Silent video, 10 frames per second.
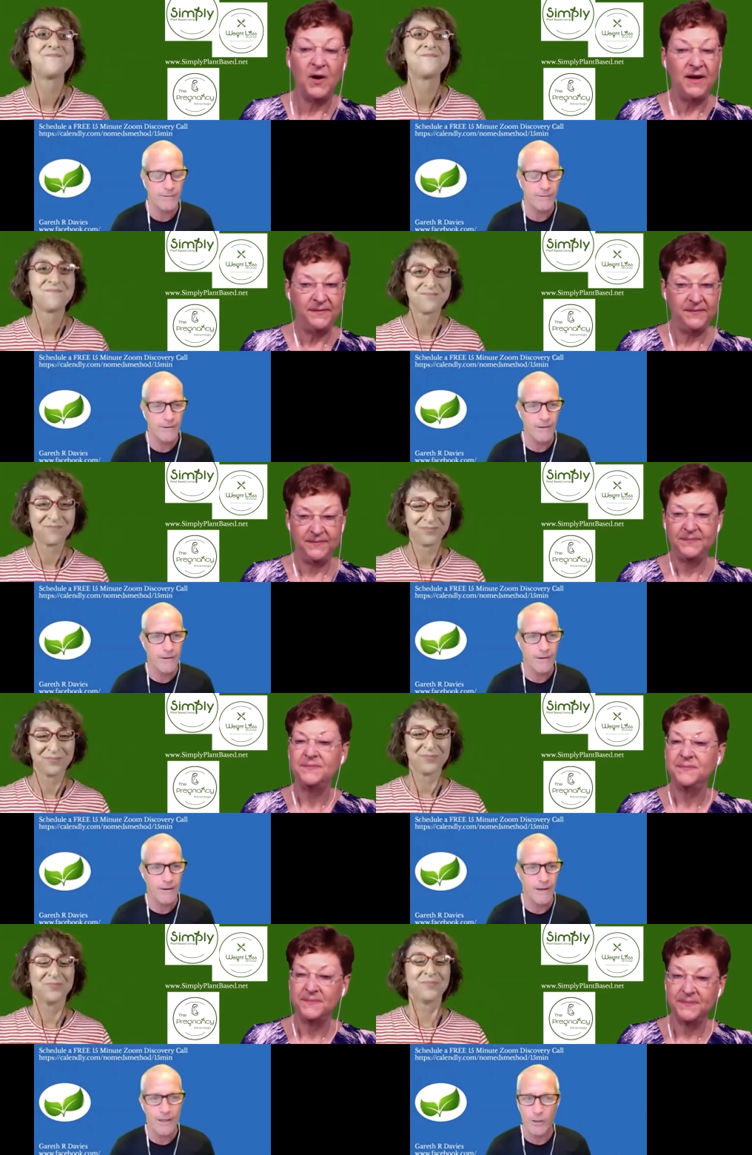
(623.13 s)
Speaker 1: Right.
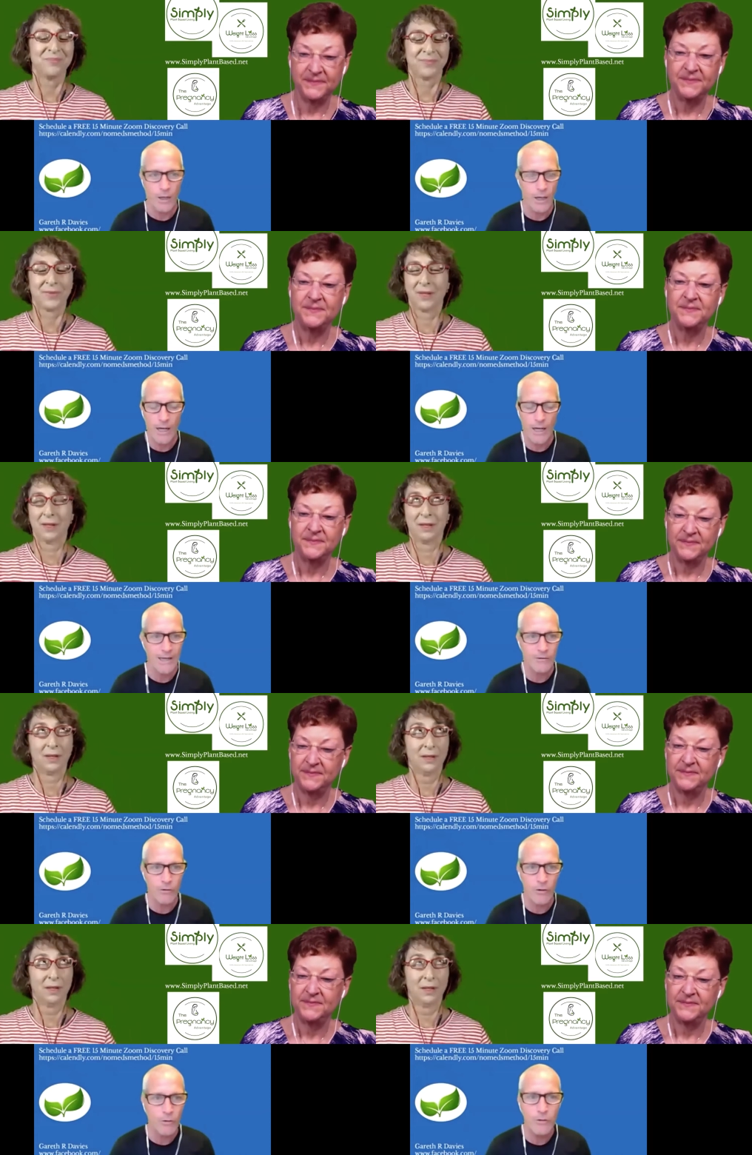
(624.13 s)
Yeah, I
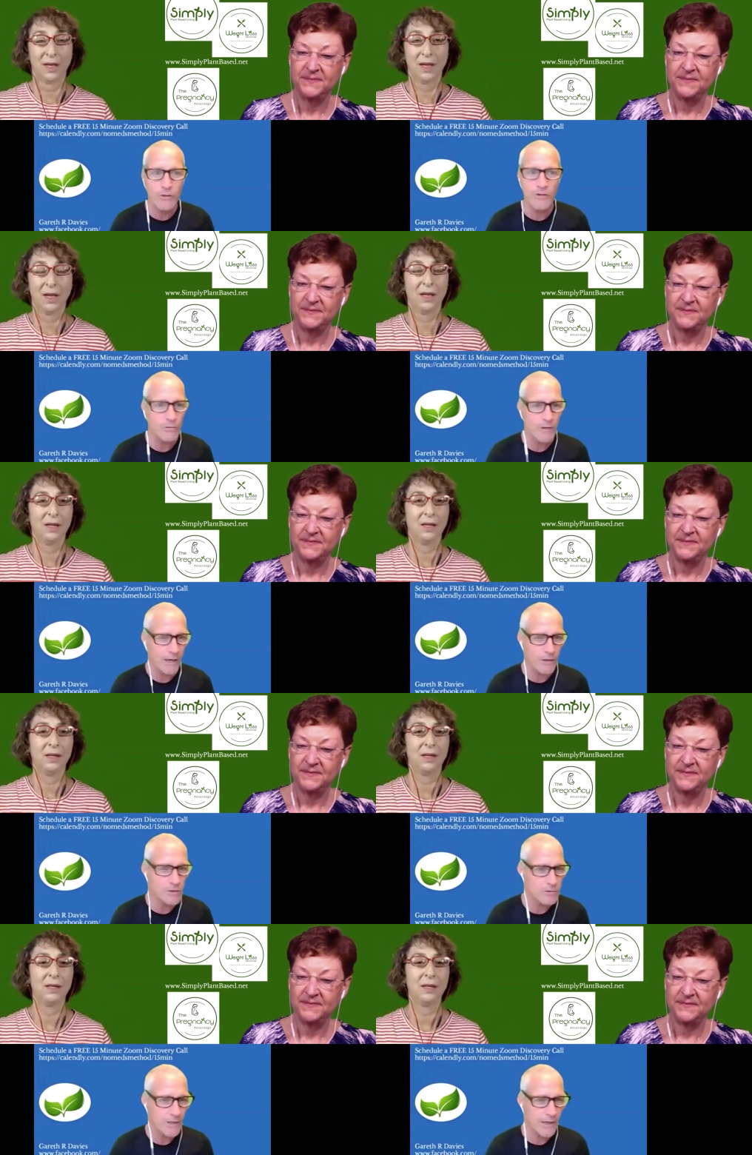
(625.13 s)
don't know you could do that.
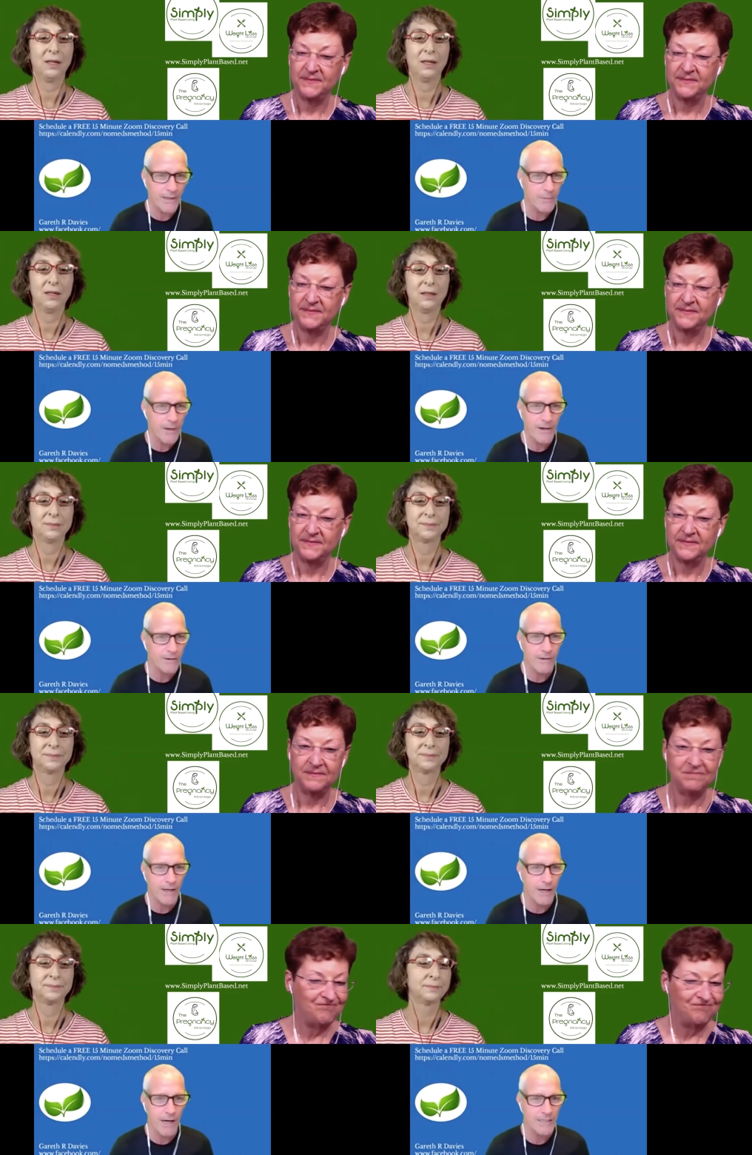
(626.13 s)
Could you do that in America
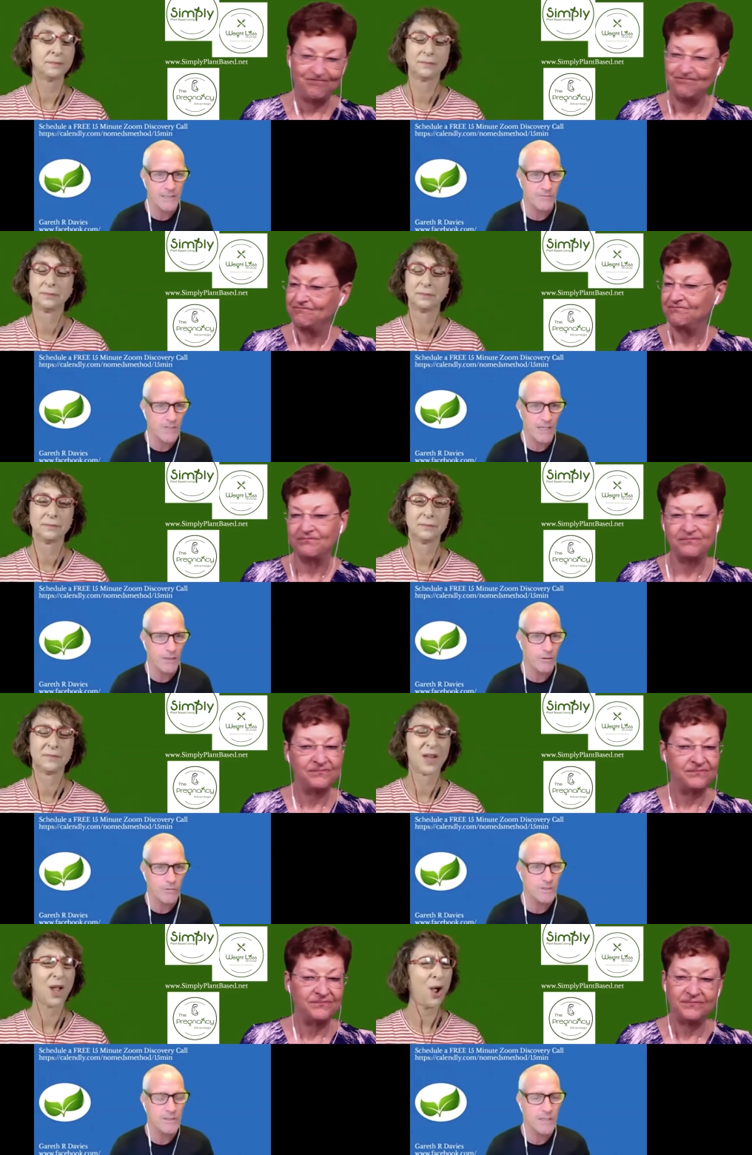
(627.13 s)
in a class of
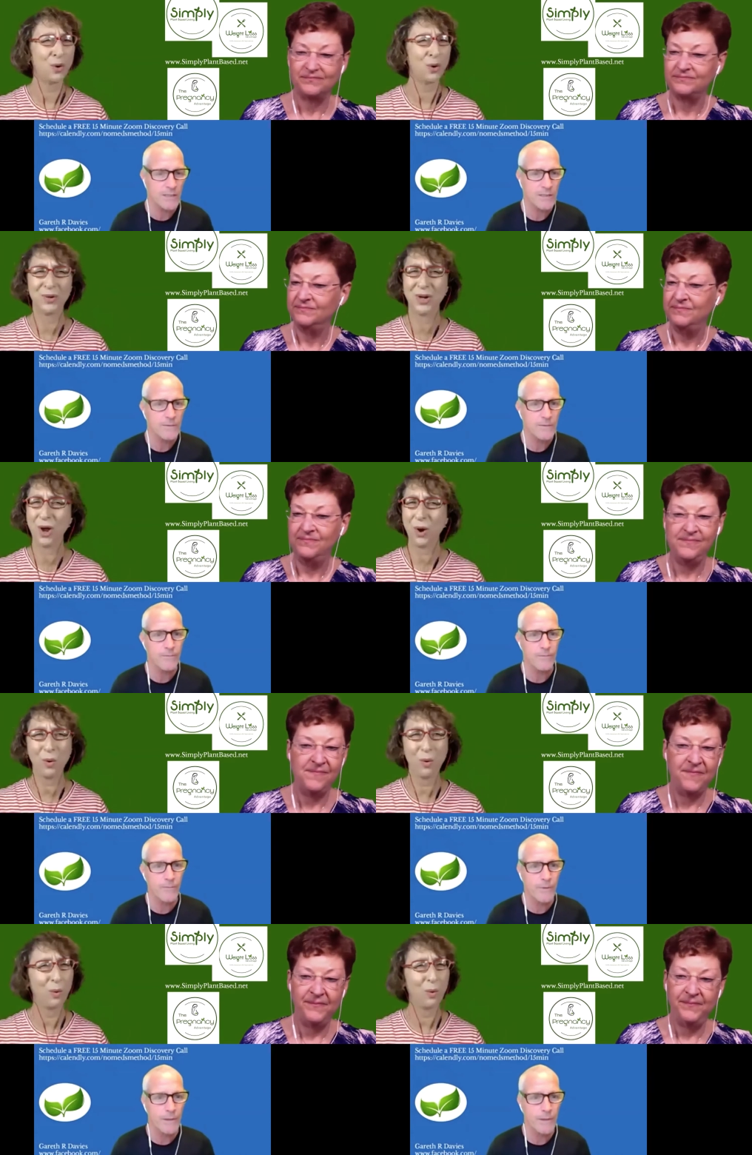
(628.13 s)
Speaker 2: 10-year-olds these days?
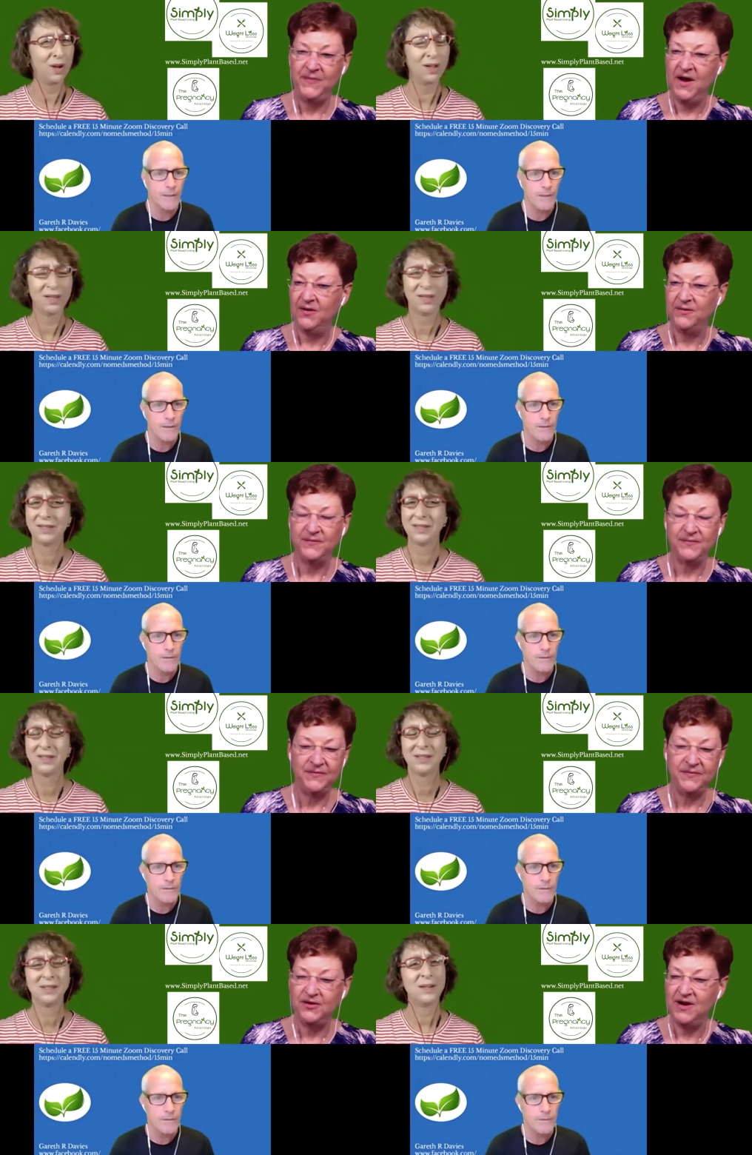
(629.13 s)
No,
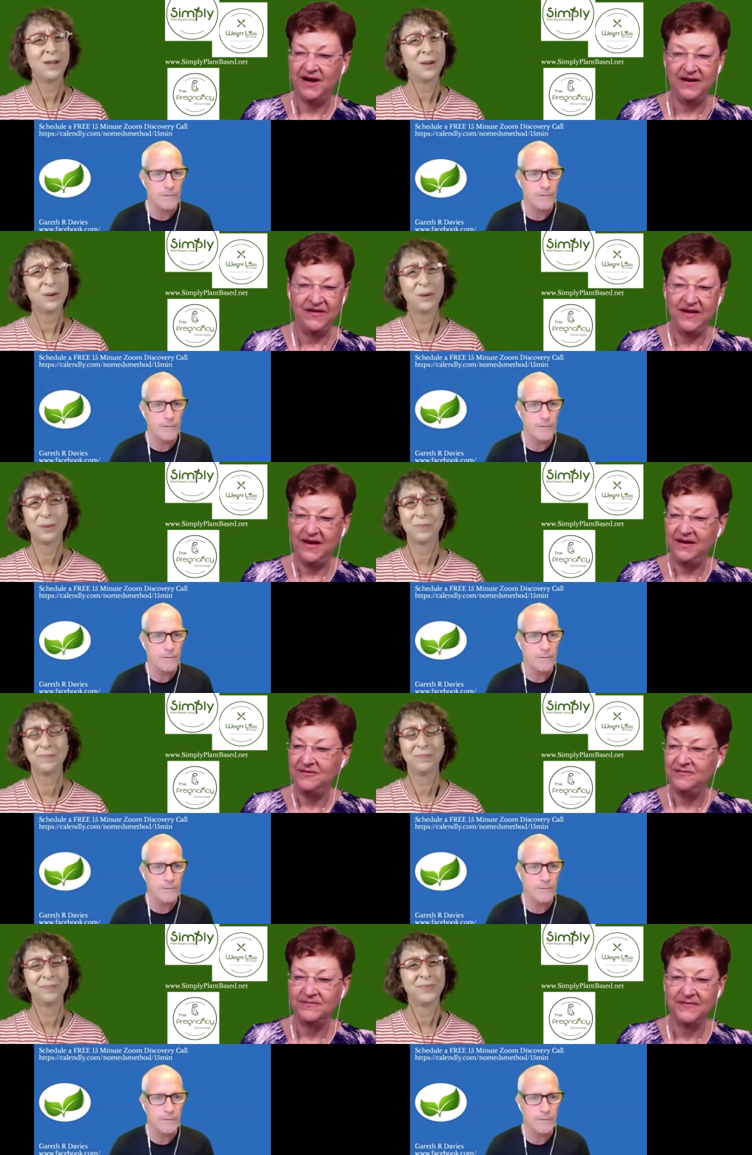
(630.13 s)
you're not going to see
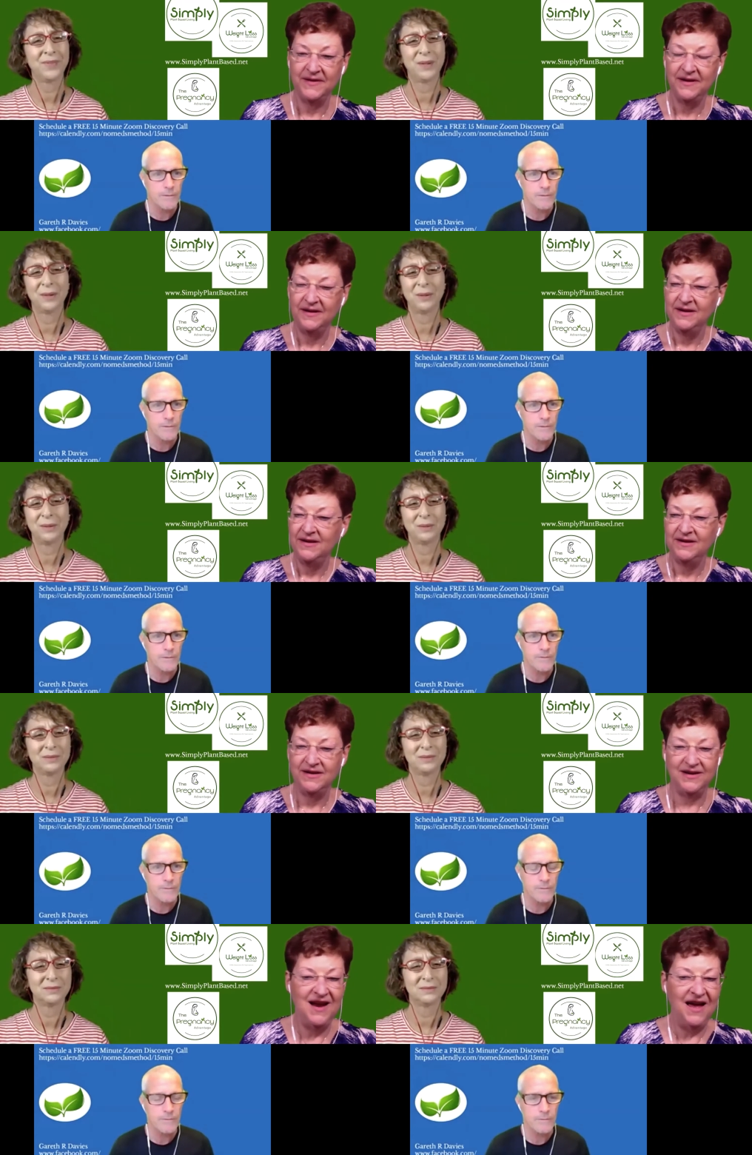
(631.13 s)
that.
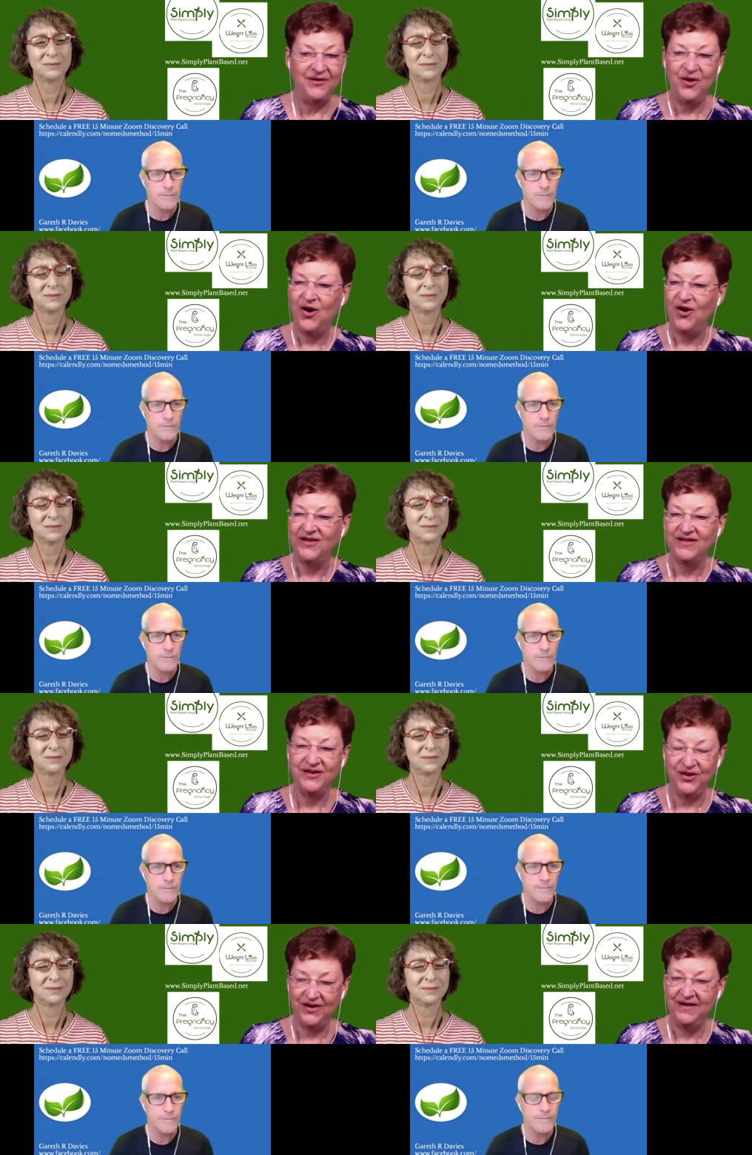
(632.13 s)
Not at all.
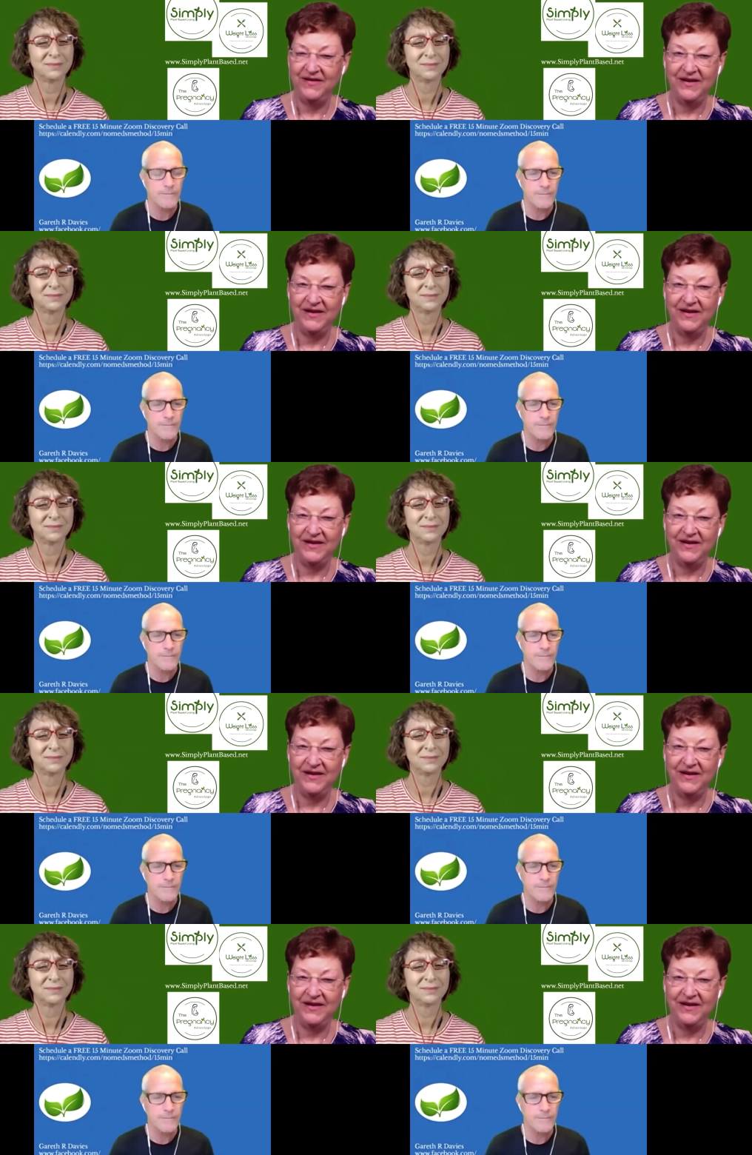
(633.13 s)
You're going